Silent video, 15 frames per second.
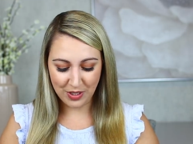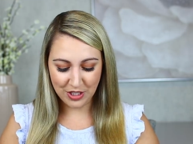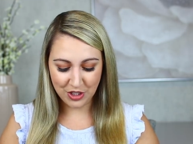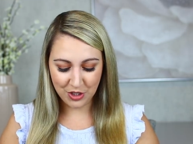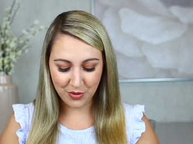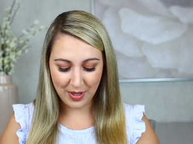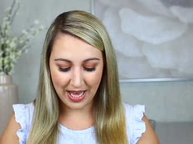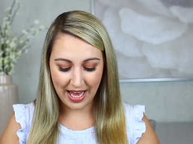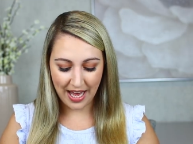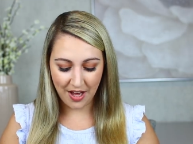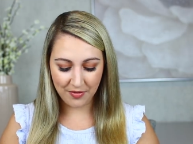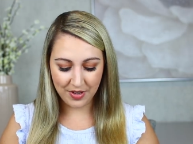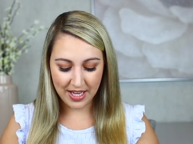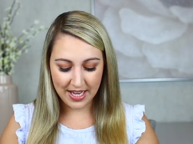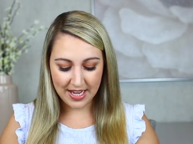We do
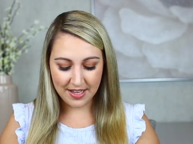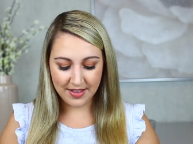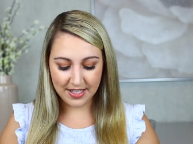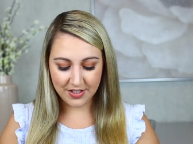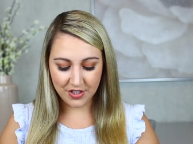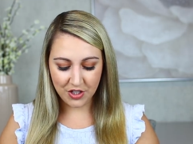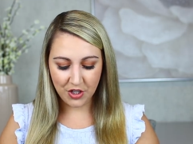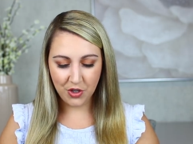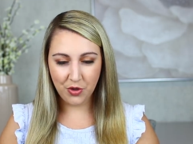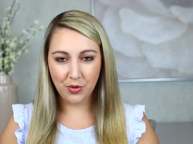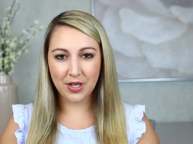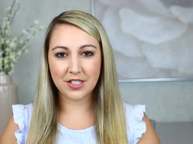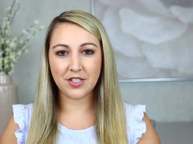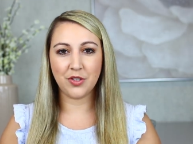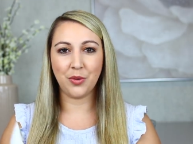have this
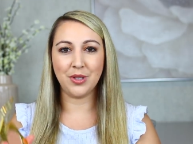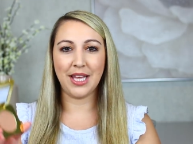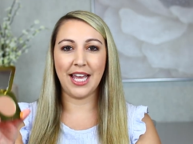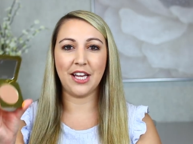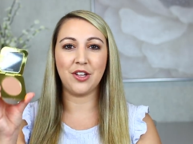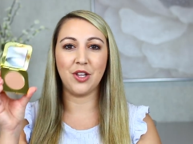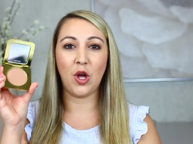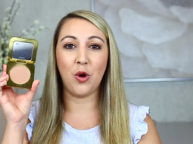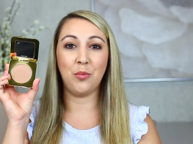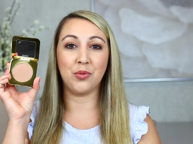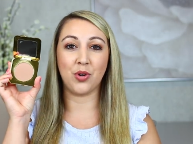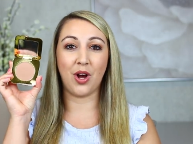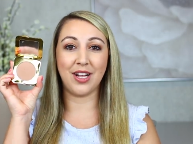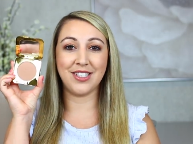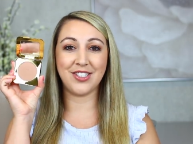new Soleil Glow
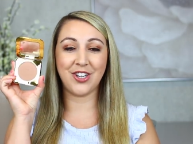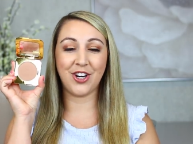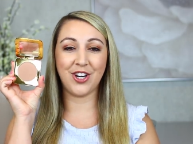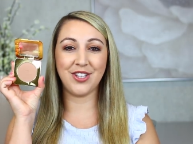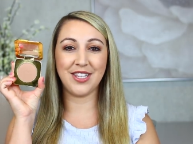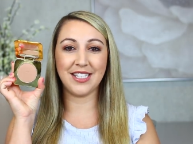Bronzer.